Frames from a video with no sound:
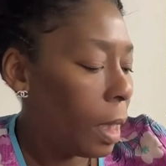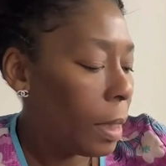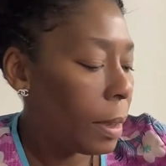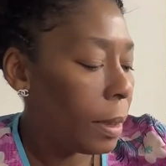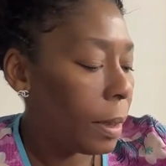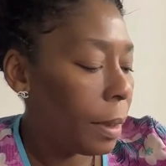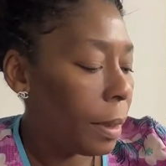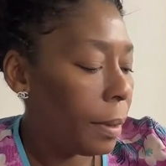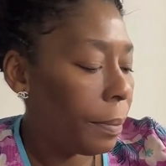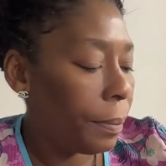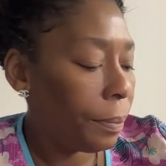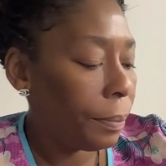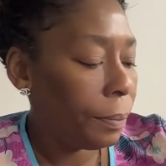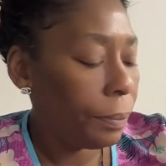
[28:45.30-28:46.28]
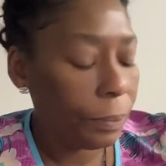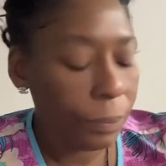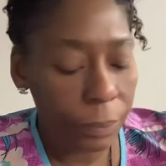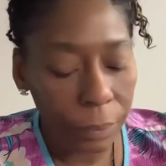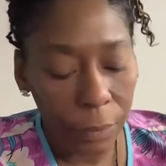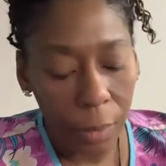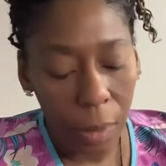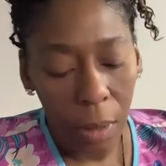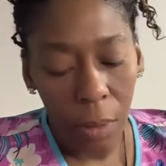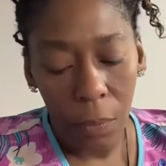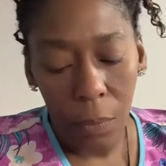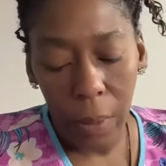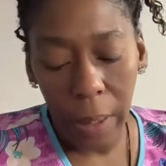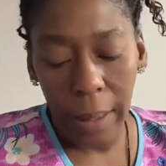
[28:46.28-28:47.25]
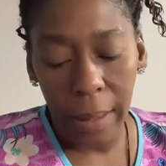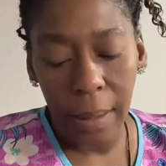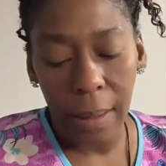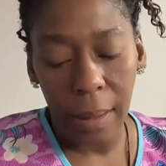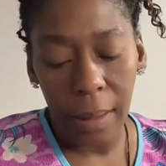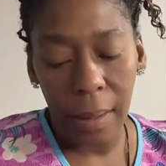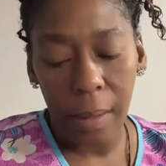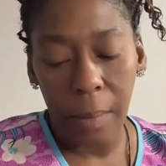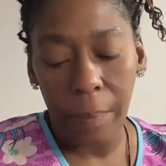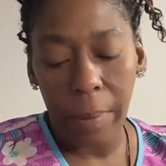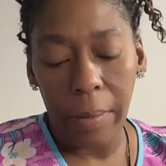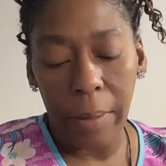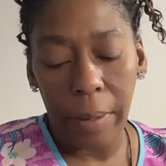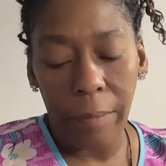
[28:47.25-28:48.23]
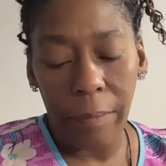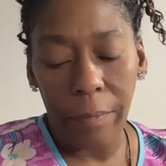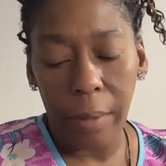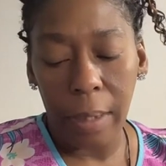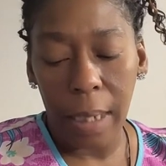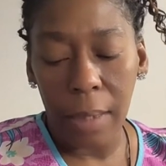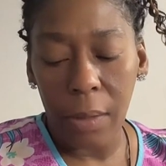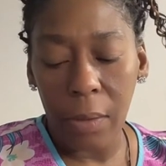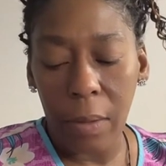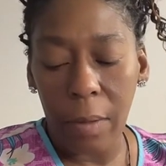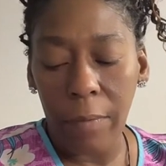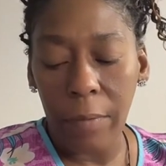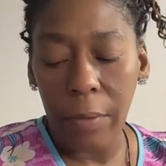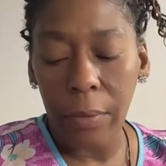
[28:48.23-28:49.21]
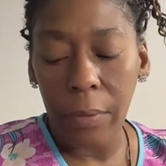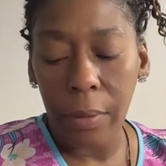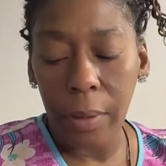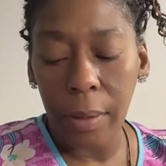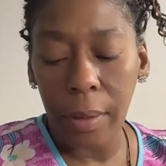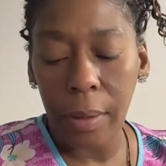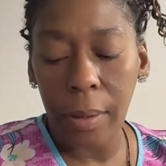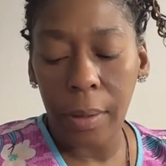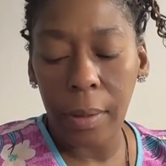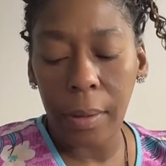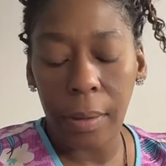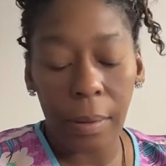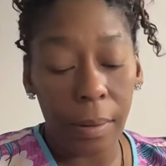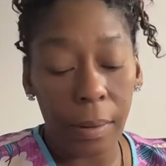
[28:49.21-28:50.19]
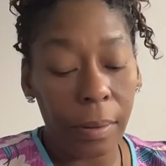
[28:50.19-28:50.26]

Let's see. What is this, Spirit, for that's all, folks?